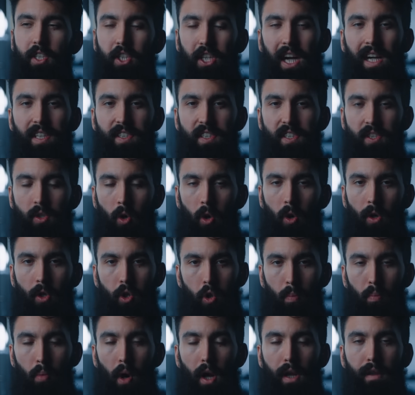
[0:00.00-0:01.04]
chances are
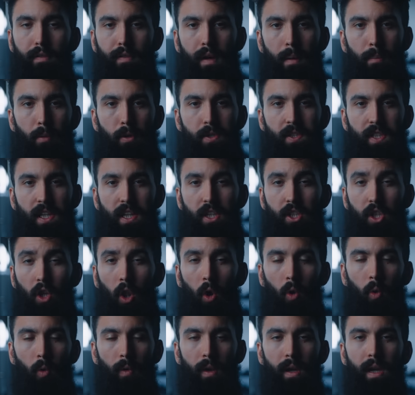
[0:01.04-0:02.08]
your body fat percentage
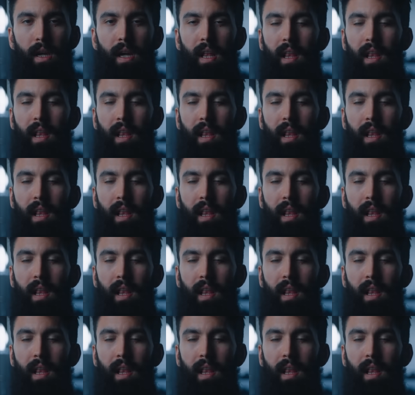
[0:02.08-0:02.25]
alone